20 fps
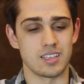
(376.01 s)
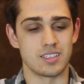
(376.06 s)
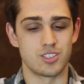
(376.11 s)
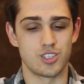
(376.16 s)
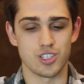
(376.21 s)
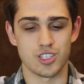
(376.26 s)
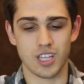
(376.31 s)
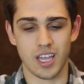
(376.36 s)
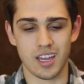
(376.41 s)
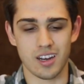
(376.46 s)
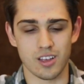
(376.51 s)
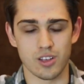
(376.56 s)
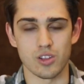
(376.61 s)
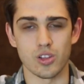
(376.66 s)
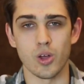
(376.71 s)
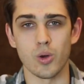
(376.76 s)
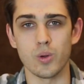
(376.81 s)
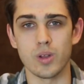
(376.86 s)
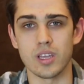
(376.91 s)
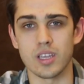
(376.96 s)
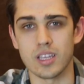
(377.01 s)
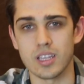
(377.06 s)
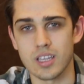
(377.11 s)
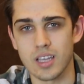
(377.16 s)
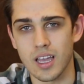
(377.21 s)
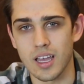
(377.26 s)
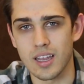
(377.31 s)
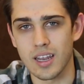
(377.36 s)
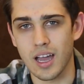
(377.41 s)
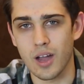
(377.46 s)
just kind of gloating
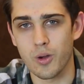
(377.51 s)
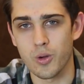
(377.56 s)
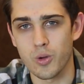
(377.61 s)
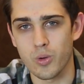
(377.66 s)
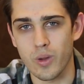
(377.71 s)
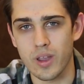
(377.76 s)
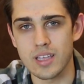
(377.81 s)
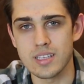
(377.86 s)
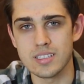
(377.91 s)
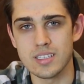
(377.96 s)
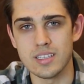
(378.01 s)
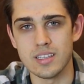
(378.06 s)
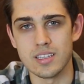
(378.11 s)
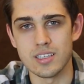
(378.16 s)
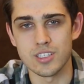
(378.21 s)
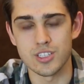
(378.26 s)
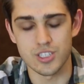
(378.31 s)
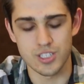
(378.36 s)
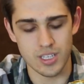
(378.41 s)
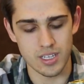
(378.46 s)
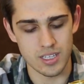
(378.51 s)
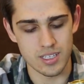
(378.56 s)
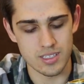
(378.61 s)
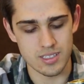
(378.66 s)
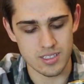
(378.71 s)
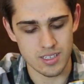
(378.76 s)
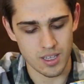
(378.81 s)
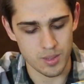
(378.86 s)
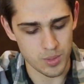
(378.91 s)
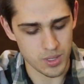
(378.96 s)
at how crazy this shit
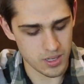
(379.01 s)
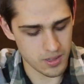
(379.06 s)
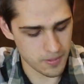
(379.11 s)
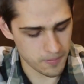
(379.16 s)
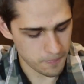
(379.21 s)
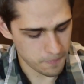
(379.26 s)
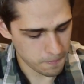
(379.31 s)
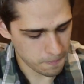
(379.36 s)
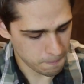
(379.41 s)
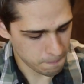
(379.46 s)
is. I mean,